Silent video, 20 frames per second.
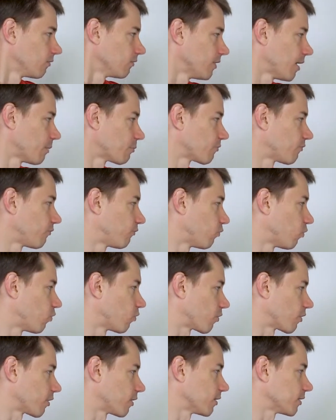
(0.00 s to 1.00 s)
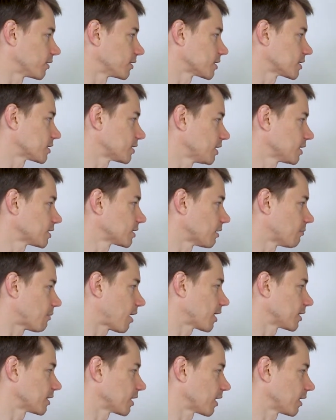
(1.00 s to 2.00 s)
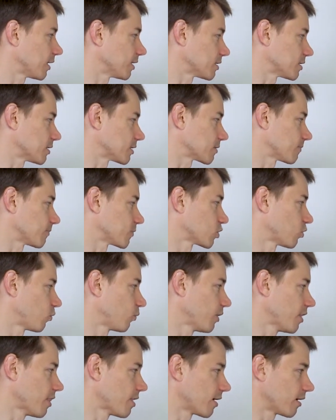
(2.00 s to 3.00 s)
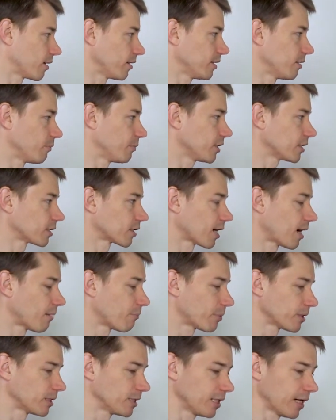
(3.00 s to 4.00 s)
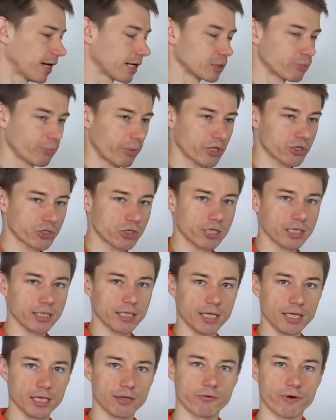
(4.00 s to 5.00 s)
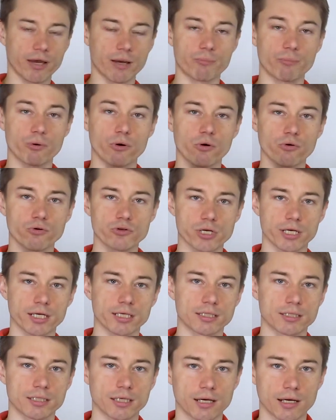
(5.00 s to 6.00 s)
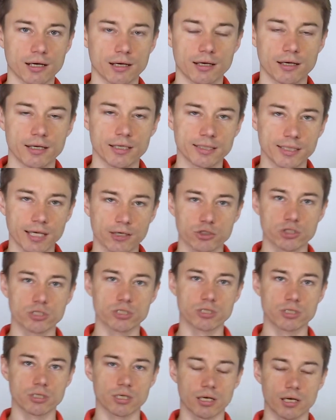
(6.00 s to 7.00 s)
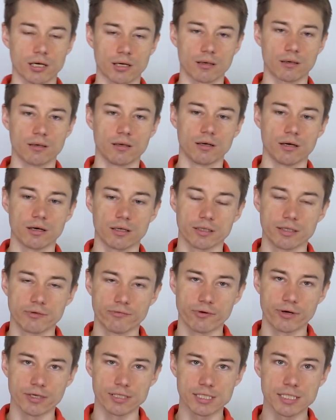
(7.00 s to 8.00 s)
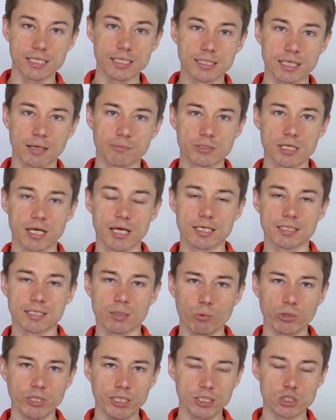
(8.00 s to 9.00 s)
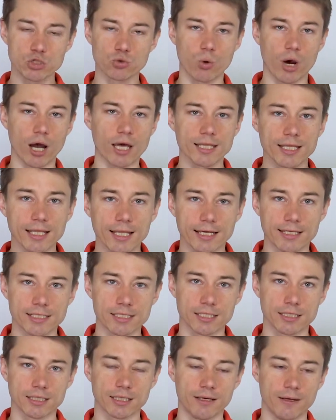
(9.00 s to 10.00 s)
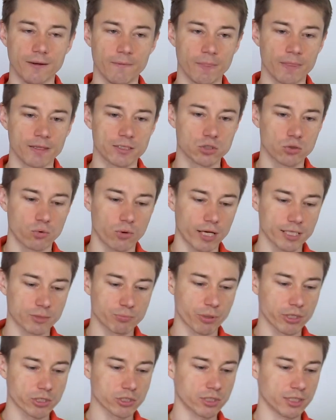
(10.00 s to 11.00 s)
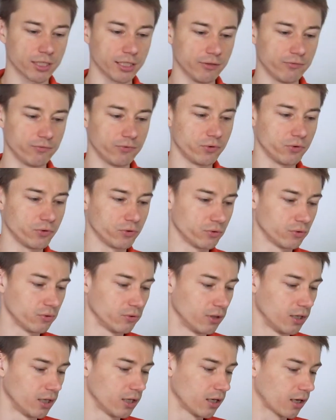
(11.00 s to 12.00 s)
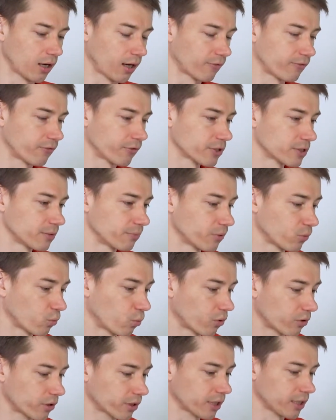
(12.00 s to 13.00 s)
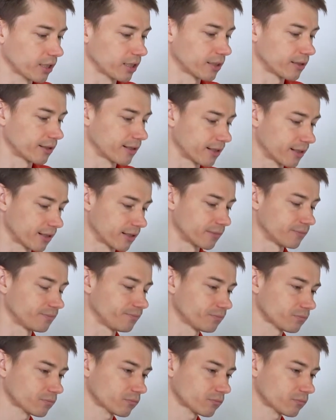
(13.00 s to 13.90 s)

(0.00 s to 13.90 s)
Number four, system analysis. So in a, in a bigger company, especially if a project uh, touches uh, uh different systems, someone needs to analyze it. So especially if you, uh, for example, work in a,